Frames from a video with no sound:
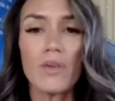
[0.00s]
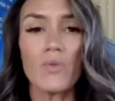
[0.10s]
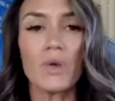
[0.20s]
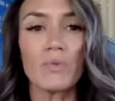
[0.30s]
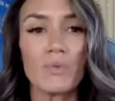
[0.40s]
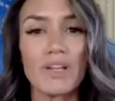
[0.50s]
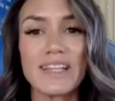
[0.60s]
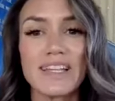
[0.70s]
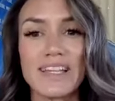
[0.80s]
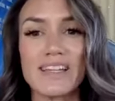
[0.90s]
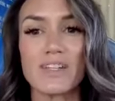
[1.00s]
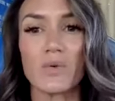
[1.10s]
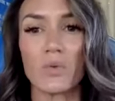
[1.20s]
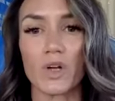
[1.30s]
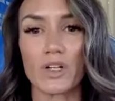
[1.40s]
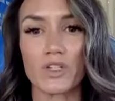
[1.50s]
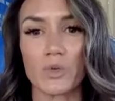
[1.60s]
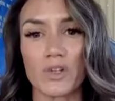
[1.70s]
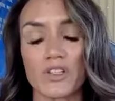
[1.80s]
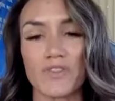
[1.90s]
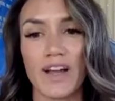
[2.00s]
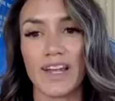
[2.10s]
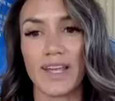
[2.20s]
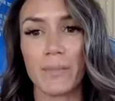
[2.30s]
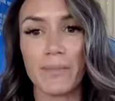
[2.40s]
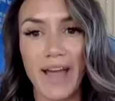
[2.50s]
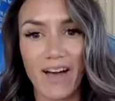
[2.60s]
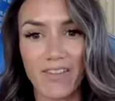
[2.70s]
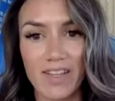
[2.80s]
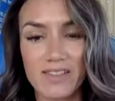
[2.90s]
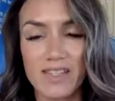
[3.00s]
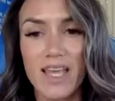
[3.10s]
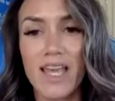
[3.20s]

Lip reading: we really need to work towards finding a balance